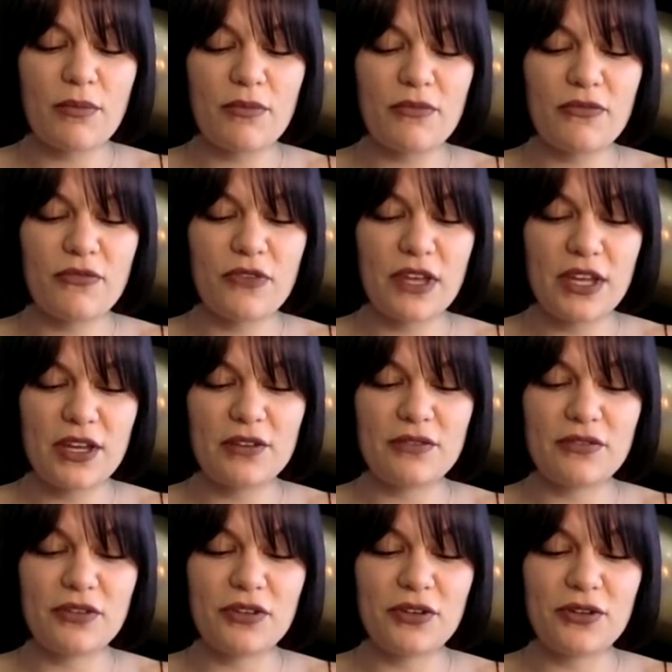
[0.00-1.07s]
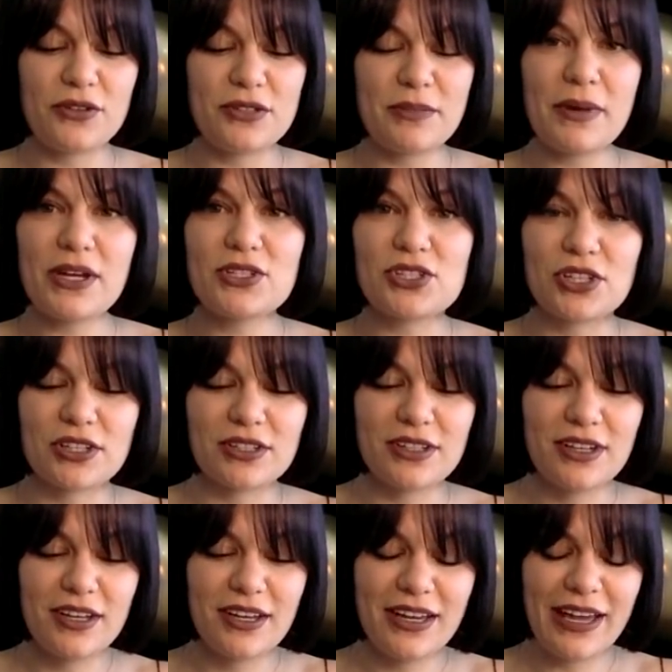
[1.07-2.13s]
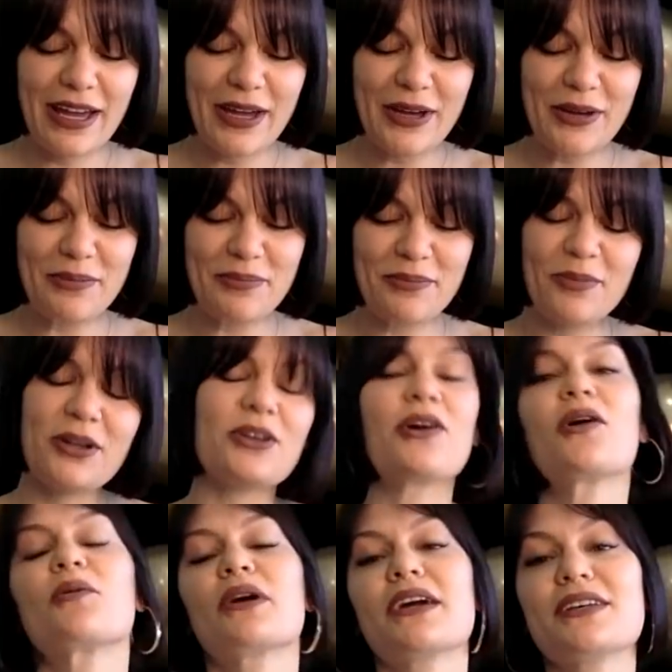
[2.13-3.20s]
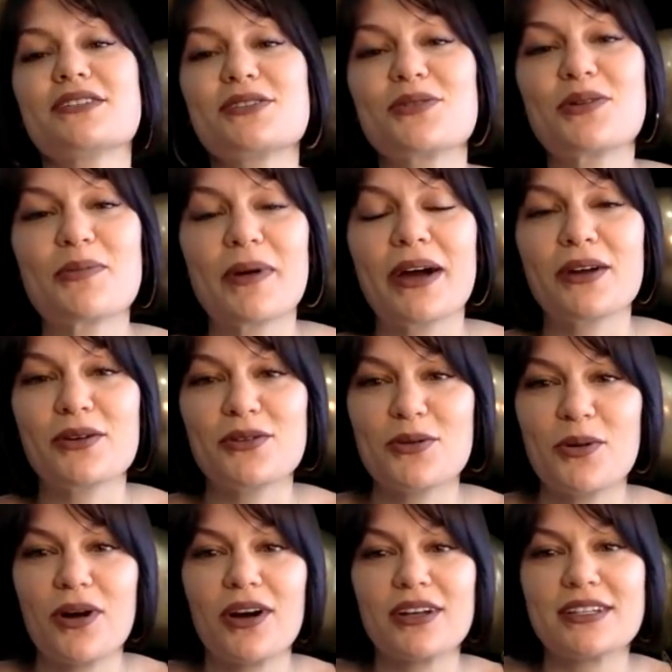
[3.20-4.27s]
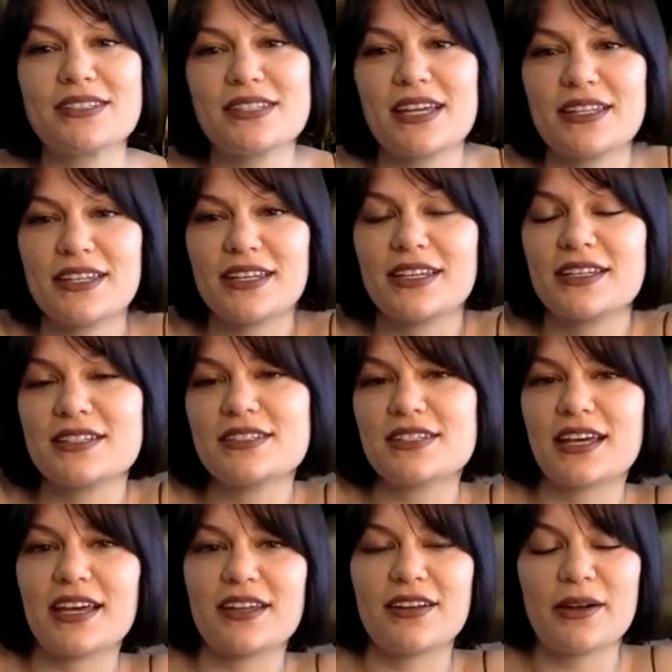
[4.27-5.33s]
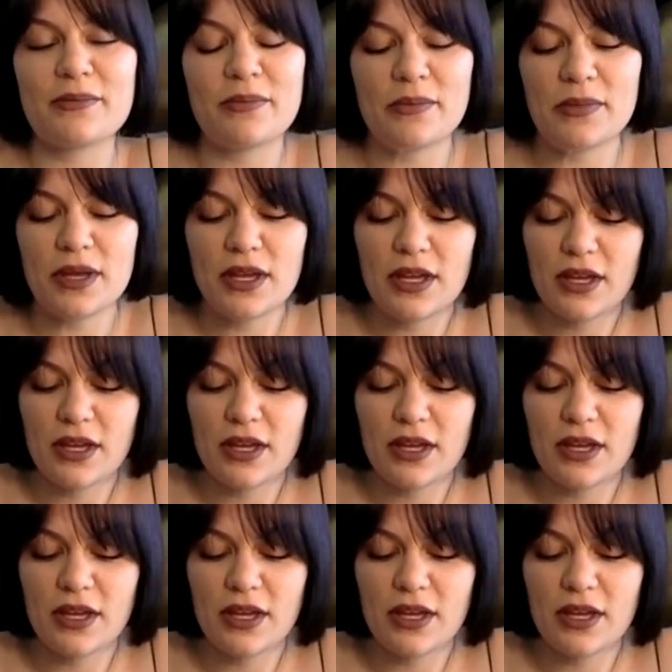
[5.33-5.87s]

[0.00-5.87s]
vegan food. Imagine, we're not. We're here to talk about who you are, and it's 10 years, and I'm